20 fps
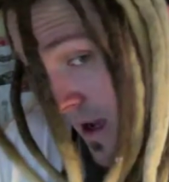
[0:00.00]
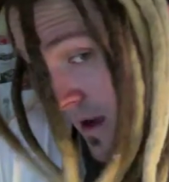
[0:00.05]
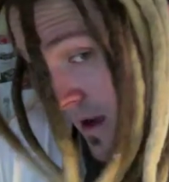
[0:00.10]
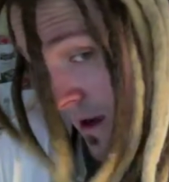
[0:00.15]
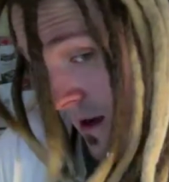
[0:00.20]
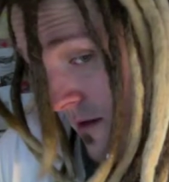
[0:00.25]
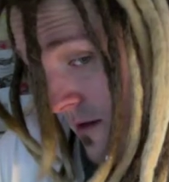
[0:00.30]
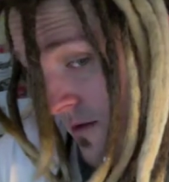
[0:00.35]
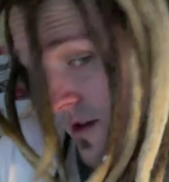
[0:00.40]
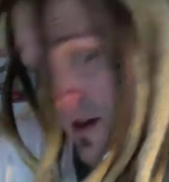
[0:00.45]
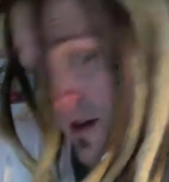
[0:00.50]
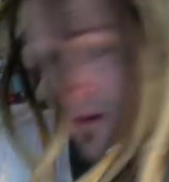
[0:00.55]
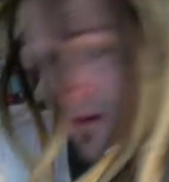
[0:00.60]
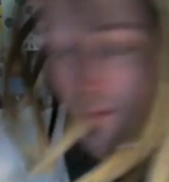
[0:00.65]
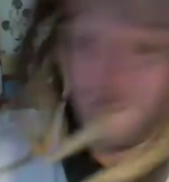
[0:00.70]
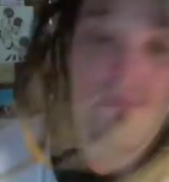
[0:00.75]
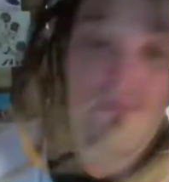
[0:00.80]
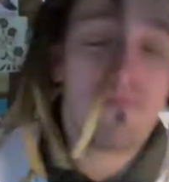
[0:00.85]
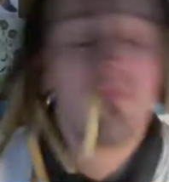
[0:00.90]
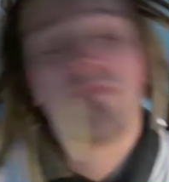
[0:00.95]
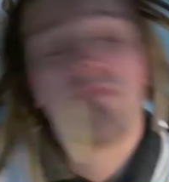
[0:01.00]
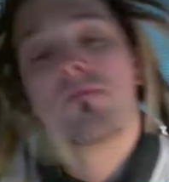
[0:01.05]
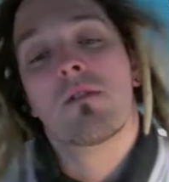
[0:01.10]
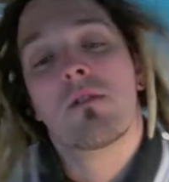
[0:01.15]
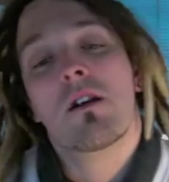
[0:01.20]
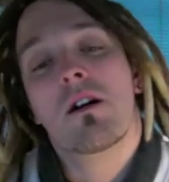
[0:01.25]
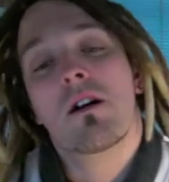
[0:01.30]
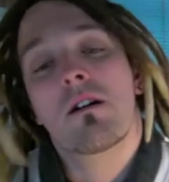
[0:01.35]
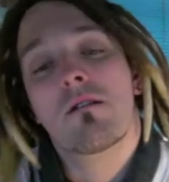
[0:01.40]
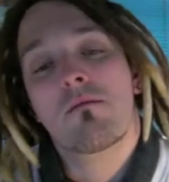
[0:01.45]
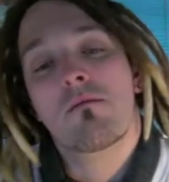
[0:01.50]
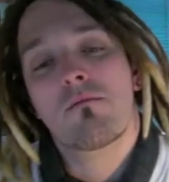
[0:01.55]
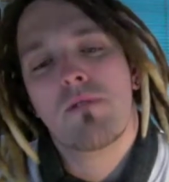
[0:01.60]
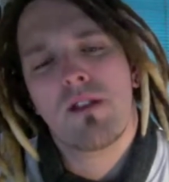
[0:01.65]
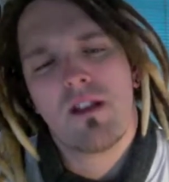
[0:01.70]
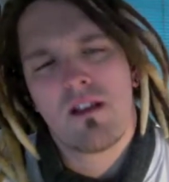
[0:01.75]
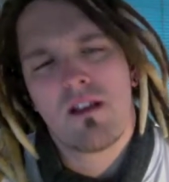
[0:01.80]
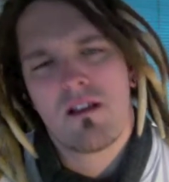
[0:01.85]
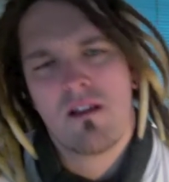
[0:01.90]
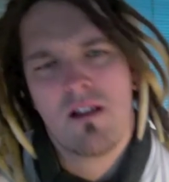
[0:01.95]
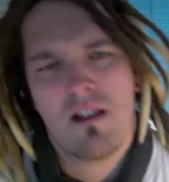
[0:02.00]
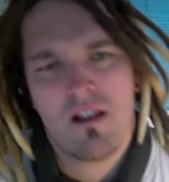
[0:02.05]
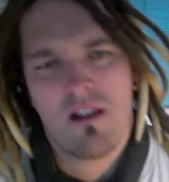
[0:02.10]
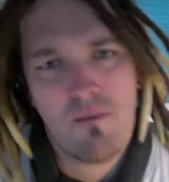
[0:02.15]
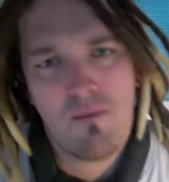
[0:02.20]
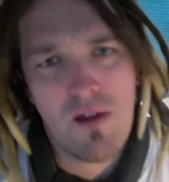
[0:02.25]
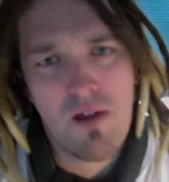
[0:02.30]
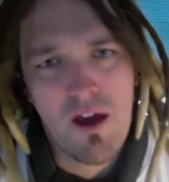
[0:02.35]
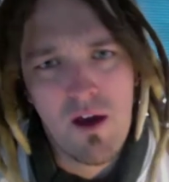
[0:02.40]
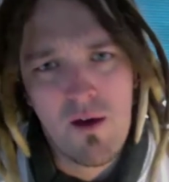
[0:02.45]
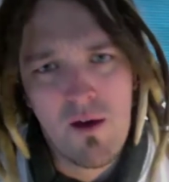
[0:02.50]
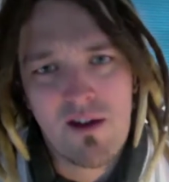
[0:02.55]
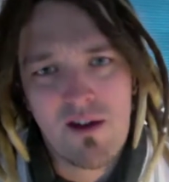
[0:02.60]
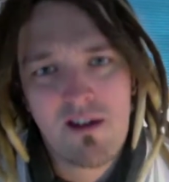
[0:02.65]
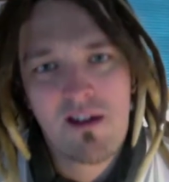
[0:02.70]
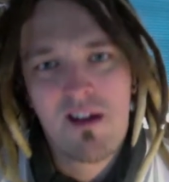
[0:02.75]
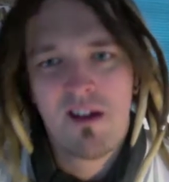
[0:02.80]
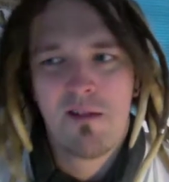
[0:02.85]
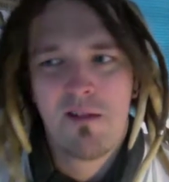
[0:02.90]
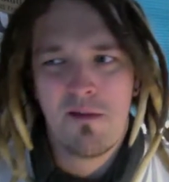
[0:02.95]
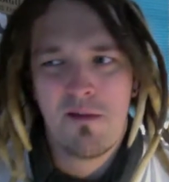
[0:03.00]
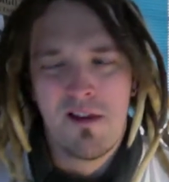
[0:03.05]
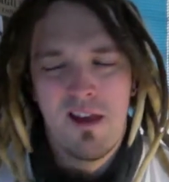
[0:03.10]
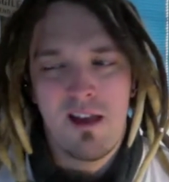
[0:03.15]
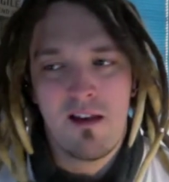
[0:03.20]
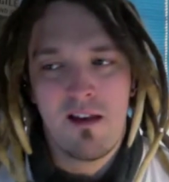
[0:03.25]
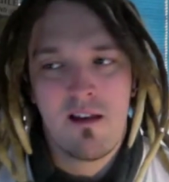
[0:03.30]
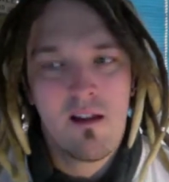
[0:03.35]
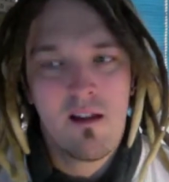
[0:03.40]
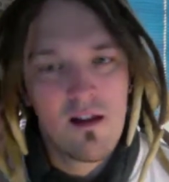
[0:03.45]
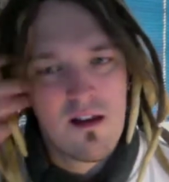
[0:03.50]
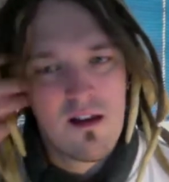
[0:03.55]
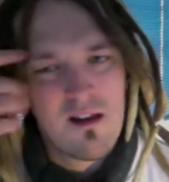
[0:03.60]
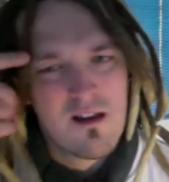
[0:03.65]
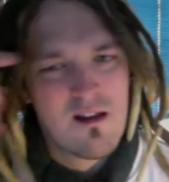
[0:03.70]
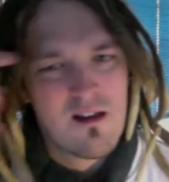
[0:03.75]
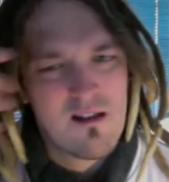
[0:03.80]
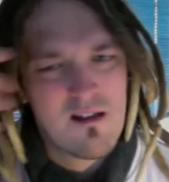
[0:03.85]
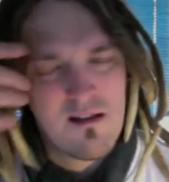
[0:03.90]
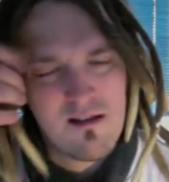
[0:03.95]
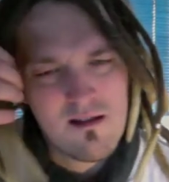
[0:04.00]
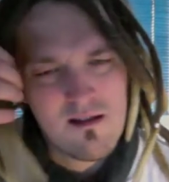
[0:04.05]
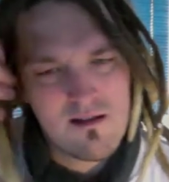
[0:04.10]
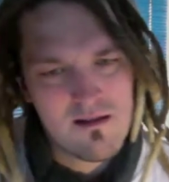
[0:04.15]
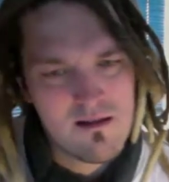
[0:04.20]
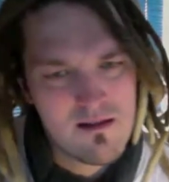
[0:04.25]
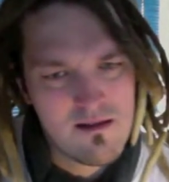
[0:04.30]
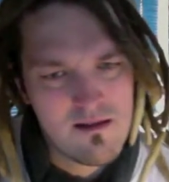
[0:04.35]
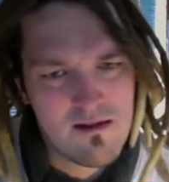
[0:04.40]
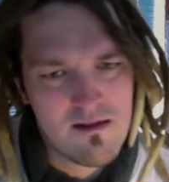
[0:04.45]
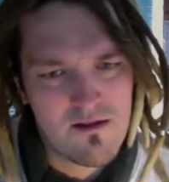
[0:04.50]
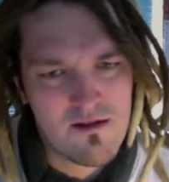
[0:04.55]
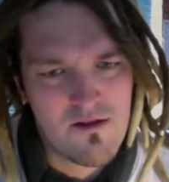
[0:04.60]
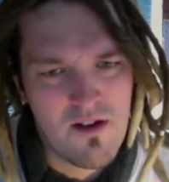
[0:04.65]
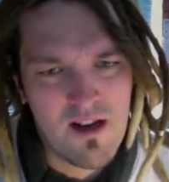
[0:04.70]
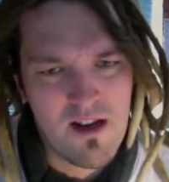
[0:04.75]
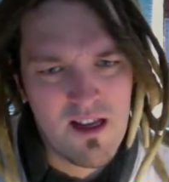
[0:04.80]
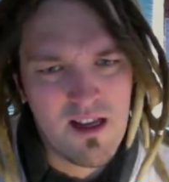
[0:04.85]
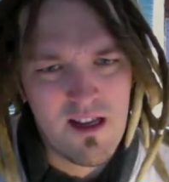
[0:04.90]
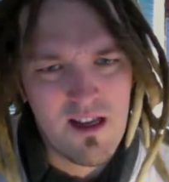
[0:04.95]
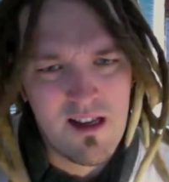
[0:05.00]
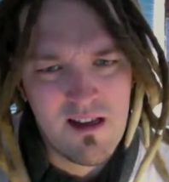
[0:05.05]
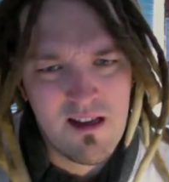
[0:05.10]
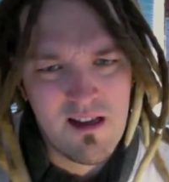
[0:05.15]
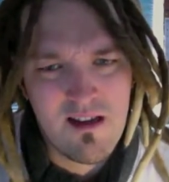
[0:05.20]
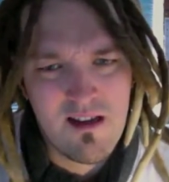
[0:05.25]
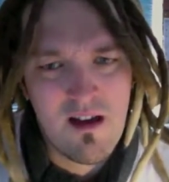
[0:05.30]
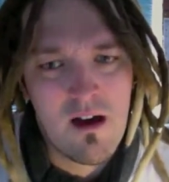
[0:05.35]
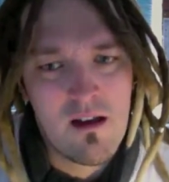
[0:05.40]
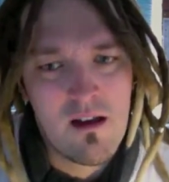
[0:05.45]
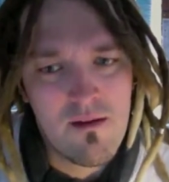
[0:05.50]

kind of result. But it's abuse. But then dreading is kind